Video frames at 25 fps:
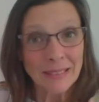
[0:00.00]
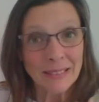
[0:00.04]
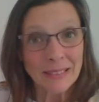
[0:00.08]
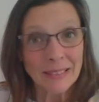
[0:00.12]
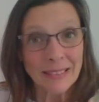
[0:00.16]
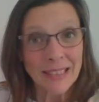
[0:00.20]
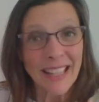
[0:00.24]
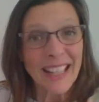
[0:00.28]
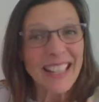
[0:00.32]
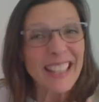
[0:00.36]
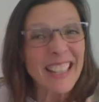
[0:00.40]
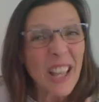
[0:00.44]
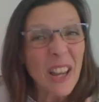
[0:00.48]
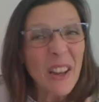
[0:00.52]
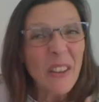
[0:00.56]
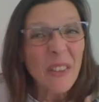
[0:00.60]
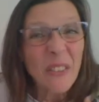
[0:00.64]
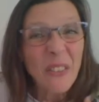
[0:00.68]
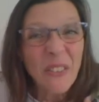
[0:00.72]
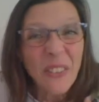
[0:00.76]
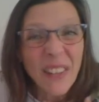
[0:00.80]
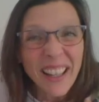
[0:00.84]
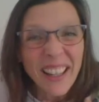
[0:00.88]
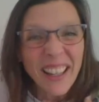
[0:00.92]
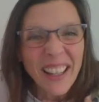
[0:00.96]
Is it a
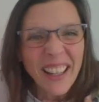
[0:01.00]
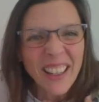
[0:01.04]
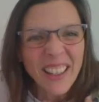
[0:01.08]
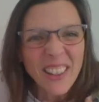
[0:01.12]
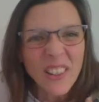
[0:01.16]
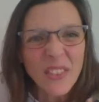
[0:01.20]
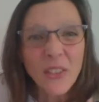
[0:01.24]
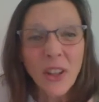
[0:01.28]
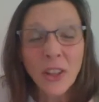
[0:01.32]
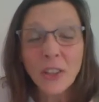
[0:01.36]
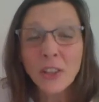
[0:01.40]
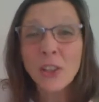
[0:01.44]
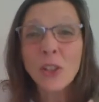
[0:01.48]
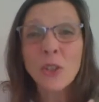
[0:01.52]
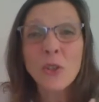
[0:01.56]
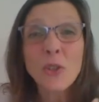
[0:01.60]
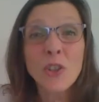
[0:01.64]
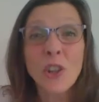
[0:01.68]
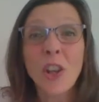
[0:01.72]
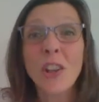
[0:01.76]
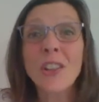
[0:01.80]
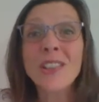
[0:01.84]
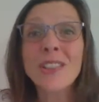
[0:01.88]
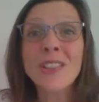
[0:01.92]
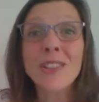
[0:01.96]
fear that you
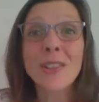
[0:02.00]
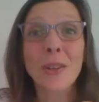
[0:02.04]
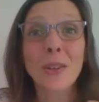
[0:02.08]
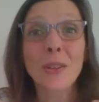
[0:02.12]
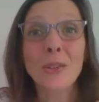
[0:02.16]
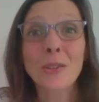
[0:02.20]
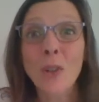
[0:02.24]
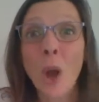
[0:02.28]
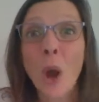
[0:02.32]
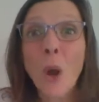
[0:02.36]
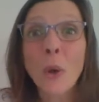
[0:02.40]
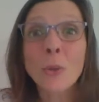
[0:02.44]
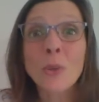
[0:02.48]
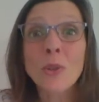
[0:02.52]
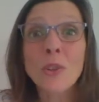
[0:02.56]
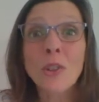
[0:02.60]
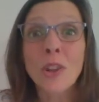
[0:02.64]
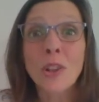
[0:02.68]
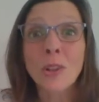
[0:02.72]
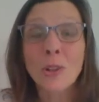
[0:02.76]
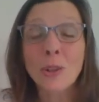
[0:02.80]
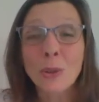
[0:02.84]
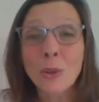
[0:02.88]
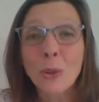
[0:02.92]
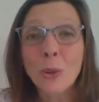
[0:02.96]
just don't
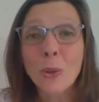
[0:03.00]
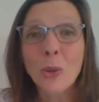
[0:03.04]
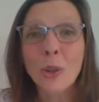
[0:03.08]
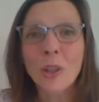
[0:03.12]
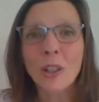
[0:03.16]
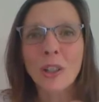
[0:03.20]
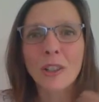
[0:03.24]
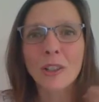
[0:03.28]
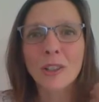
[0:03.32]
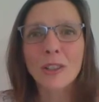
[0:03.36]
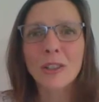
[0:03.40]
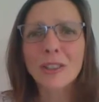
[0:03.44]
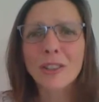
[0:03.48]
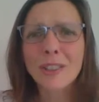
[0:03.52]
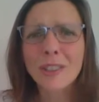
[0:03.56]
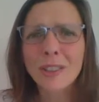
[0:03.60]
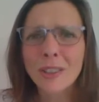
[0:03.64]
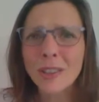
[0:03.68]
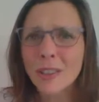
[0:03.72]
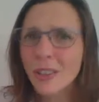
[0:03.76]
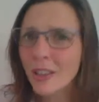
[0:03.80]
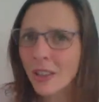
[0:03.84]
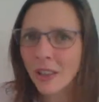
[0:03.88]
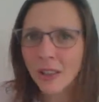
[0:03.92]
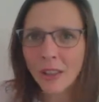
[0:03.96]
look
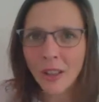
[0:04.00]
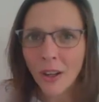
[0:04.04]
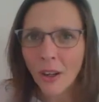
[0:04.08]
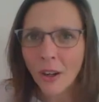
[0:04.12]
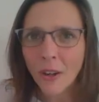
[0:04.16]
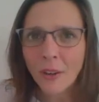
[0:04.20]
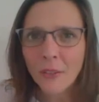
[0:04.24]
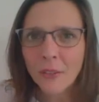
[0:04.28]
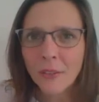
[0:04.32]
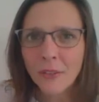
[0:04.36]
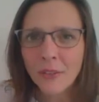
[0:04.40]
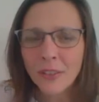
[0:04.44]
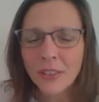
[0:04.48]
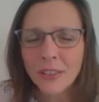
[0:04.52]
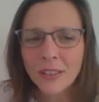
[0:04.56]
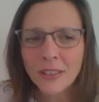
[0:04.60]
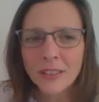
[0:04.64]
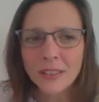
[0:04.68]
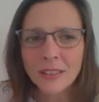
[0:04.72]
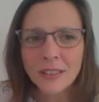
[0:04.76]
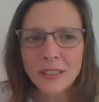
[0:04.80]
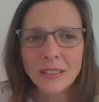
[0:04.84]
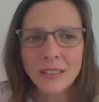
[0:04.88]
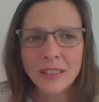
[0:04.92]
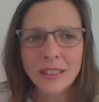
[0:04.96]
good enough?
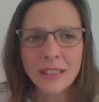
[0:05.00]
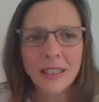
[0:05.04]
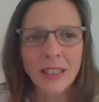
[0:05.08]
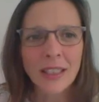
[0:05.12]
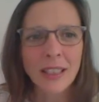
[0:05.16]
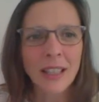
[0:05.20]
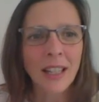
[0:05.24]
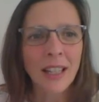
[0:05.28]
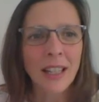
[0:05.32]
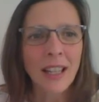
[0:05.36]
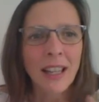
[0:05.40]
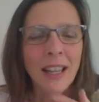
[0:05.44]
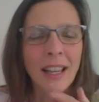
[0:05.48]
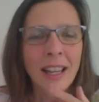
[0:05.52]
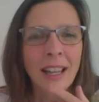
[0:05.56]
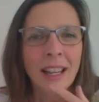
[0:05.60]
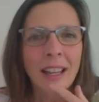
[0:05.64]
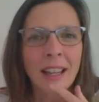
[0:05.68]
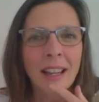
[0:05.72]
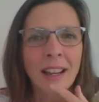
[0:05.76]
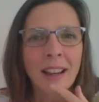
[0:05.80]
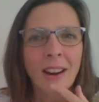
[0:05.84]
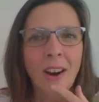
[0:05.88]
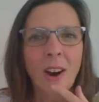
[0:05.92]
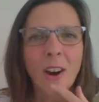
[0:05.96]

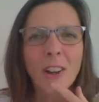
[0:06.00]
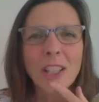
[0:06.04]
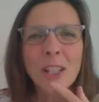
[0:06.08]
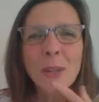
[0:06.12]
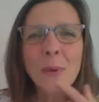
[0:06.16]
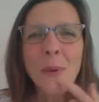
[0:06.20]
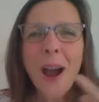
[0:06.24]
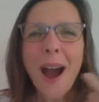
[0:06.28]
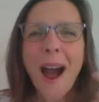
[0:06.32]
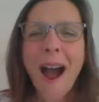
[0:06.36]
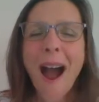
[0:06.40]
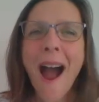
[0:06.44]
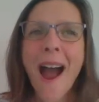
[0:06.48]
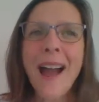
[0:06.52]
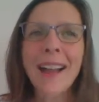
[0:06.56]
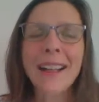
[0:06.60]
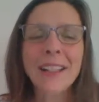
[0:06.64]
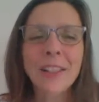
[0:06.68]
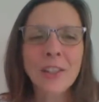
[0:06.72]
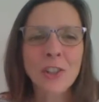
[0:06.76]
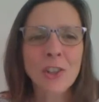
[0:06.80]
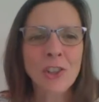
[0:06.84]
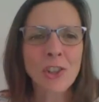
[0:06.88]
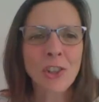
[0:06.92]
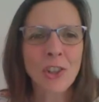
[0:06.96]
Are you
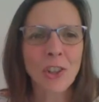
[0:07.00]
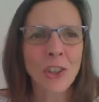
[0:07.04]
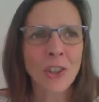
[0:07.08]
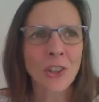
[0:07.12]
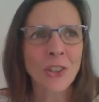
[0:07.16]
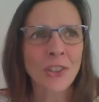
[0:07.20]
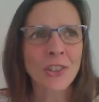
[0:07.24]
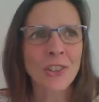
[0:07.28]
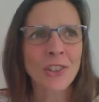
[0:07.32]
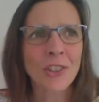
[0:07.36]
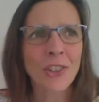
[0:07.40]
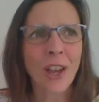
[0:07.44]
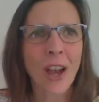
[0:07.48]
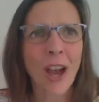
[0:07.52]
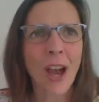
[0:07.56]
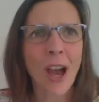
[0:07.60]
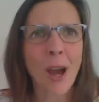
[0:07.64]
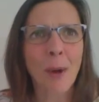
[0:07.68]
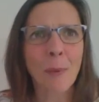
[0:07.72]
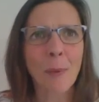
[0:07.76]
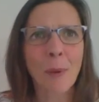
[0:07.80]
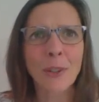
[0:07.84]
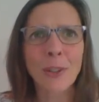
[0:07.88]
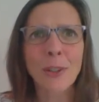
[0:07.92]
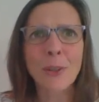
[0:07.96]
anxious
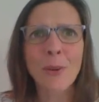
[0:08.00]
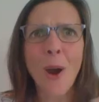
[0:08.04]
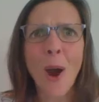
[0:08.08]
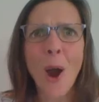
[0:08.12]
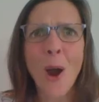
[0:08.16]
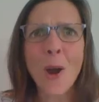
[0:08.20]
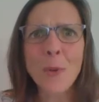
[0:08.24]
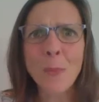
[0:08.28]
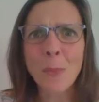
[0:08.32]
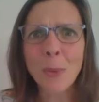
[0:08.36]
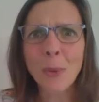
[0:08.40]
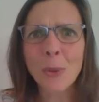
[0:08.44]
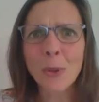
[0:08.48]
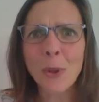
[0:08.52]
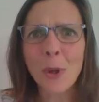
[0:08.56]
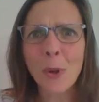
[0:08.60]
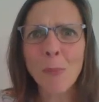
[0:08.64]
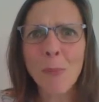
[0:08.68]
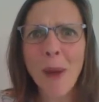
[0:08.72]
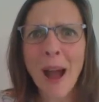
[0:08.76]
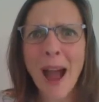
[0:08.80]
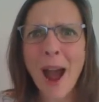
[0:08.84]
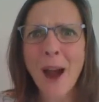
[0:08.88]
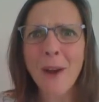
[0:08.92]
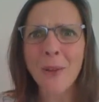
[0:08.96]
that when you open your
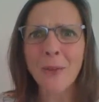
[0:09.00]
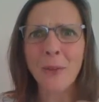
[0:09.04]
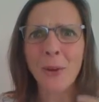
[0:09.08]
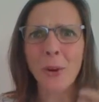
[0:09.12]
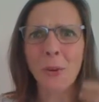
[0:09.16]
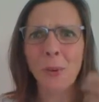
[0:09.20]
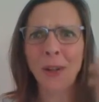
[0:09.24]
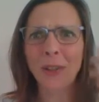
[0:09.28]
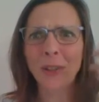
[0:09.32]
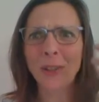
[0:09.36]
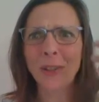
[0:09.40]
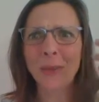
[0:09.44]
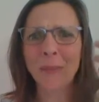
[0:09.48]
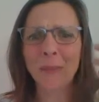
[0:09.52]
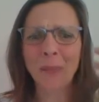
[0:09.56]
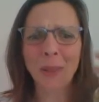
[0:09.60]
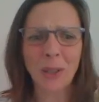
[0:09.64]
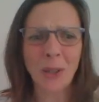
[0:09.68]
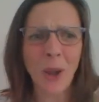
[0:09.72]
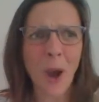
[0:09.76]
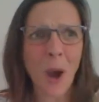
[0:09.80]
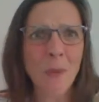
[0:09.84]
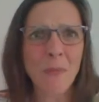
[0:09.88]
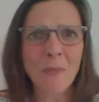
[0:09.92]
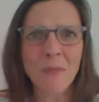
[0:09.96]
mouth or when you
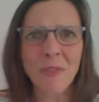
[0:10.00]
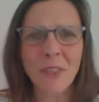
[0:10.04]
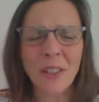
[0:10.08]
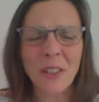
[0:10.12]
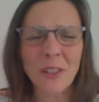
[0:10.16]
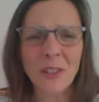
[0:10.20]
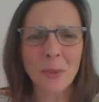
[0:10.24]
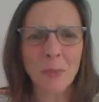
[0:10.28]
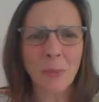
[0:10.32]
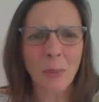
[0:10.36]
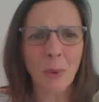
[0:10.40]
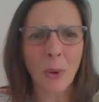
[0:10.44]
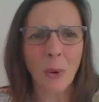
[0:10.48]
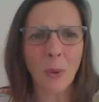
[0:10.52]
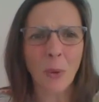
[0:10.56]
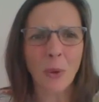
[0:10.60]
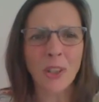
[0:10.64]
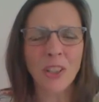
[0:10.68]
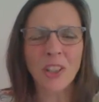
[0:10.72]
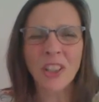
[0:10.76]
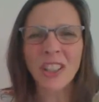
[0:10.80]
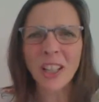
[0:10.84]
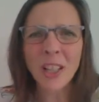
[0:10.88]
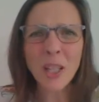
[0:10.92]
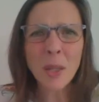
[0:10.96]
become visible,
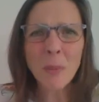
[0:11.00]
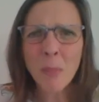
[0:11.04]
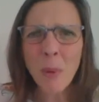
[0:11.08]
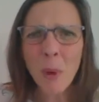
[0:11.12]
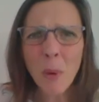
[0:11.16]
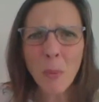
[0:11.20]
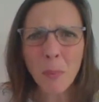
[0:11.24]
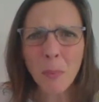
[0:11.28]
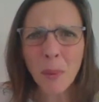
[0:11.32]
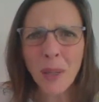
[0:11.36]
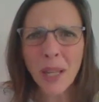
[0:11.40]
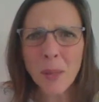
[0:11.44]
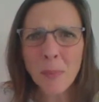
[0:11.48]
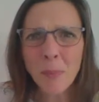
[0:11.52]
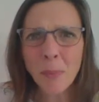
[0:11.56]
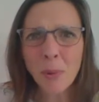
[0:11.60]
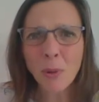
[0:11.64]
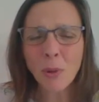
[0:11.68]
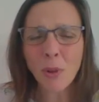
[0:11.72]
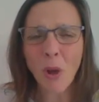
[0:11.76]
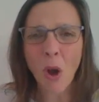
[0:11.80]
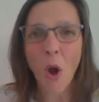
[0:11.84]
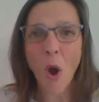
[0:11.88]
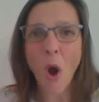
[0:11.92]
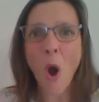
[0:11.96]
you're going to put
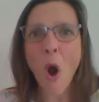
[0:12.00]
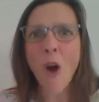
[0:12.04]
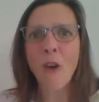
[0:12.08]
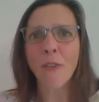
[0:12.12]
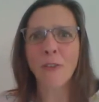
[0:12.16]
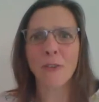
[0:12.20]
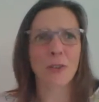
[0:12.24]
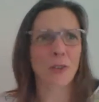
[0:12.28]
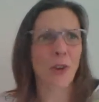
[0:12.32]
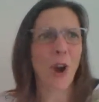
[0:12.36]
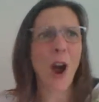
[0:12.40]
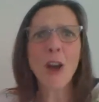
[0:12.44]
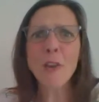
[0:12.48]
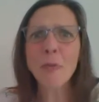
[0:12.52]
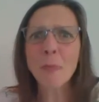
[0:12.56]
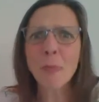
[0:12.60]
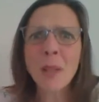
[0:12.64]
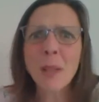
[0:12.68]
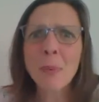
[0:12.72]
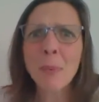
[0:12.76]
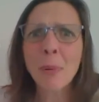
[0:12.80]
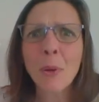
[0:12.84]
people off, drive people